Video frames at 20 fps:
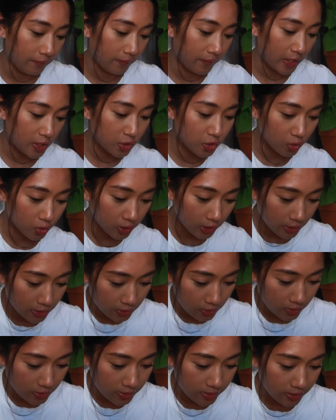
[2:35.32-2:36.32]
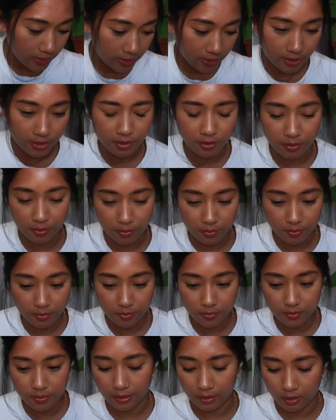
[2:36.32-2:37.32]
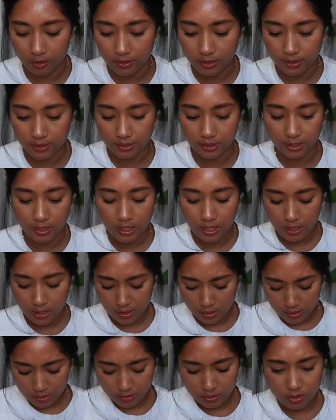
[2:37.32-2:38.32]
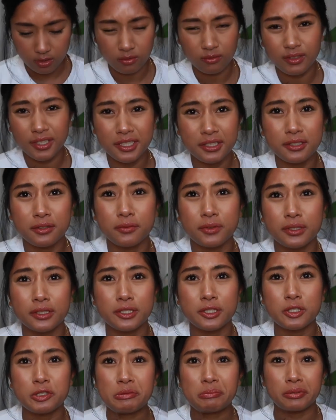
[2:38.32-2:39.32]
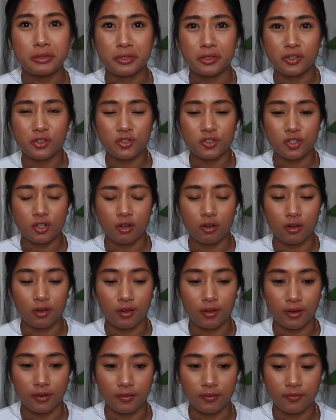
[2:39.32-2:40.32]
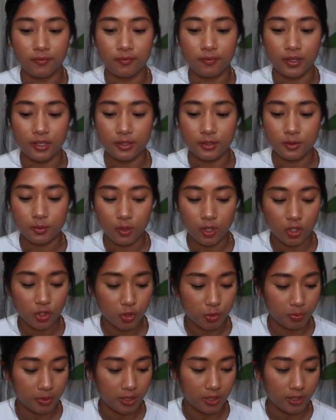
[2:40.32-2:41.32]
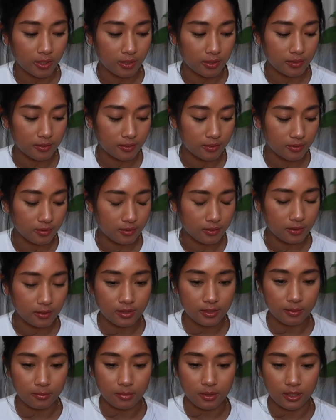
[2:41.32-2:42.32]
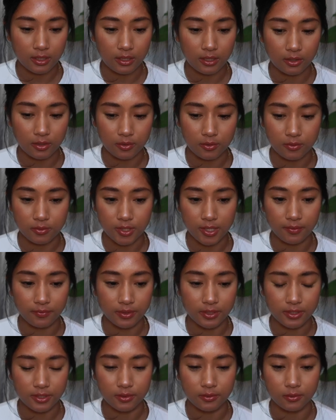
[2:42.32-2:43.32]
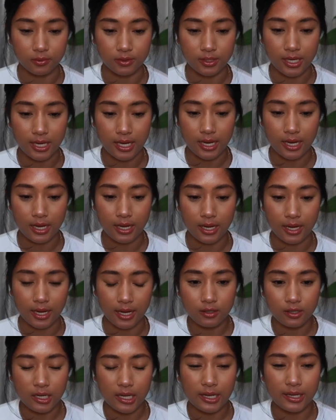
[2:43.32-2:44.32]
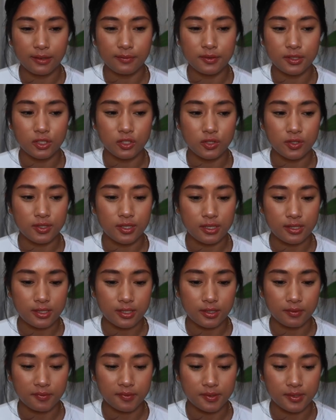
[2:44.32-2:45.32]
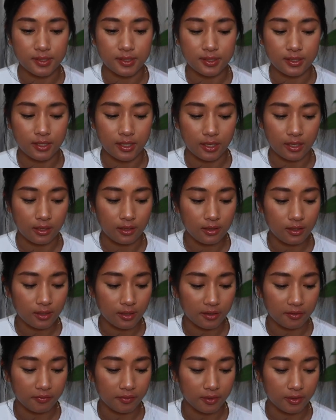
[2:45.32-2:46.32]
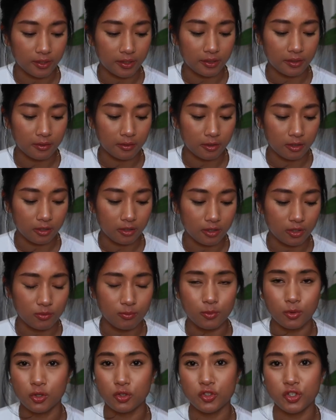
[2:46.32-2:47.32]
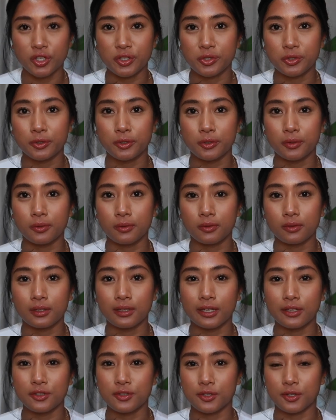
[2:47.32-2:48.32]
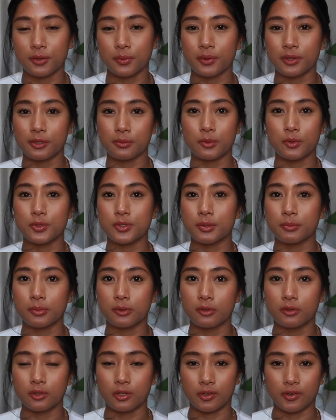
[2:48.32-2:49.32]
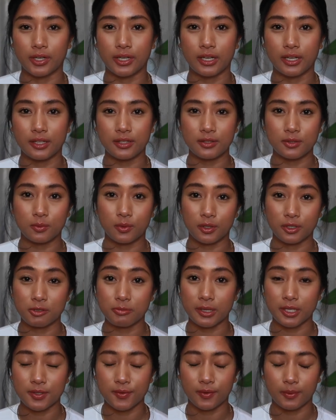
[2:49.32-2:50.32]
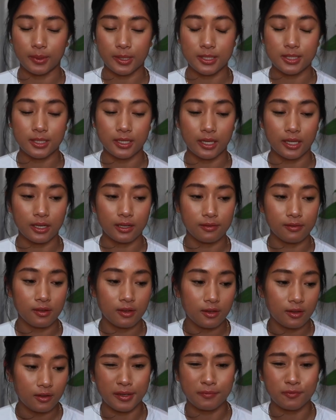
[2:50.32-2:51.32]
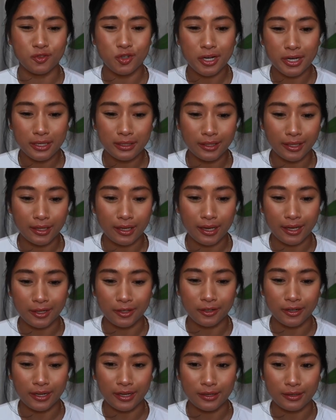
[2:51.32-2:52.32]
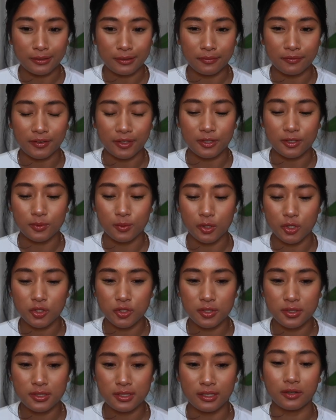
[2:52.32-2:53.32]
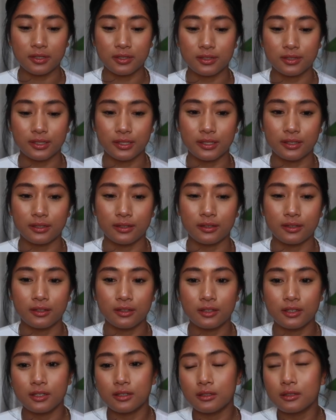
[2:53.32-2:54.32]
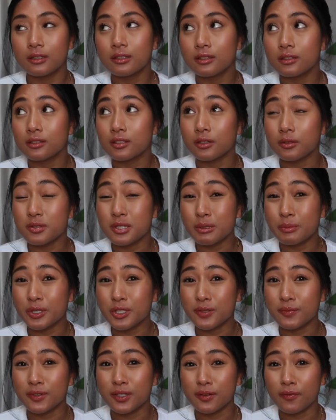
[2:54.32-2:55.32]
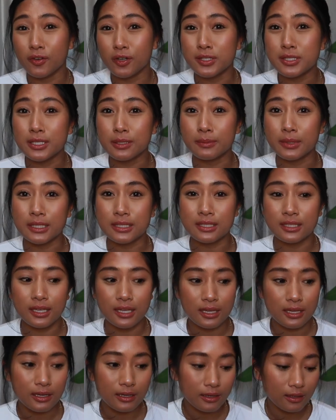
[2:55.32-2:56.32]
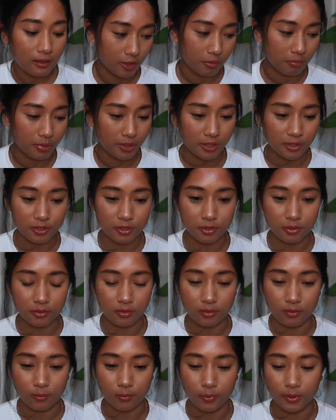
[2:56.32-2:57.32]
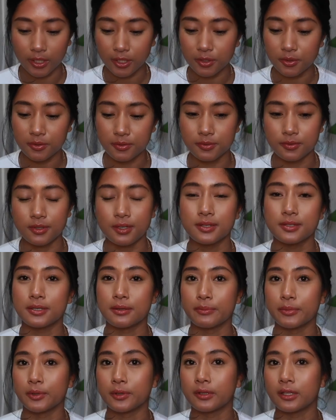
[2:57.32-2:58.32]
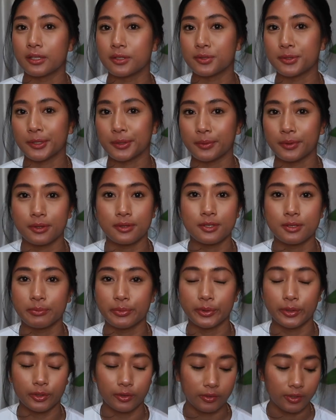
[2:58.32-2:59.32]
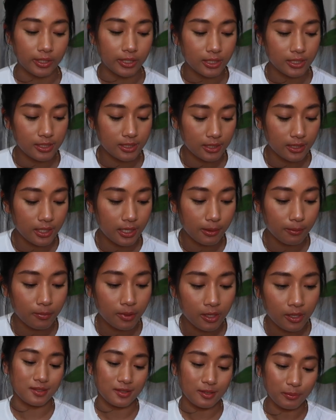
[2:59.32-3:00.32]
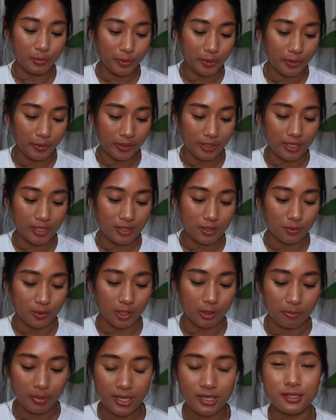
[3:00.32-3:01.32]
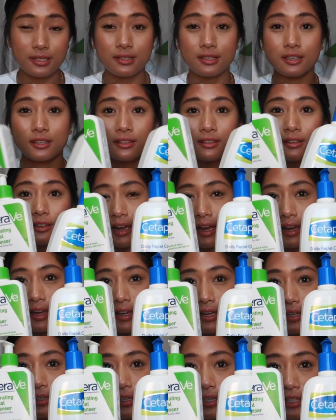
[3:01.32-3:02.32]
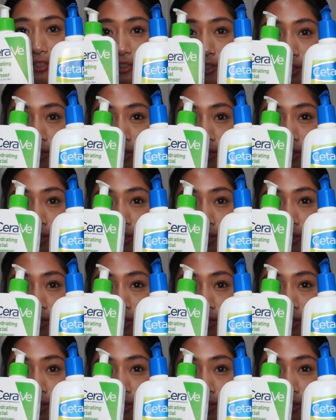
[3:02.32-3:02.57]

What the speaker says: facial cleansers that I use, I honestly don't like to really splurge on face wash because it's something I use every single day. I have such sensitive skin that I feel like a more gentle cleanser with the most simple ingredients works best for my skin. I've tried like higher end face washes. Honestly, don't see much of a difference in my skin compared to when I use a simple cleanser with simple ingredients in them. Simple ingredients work best. I like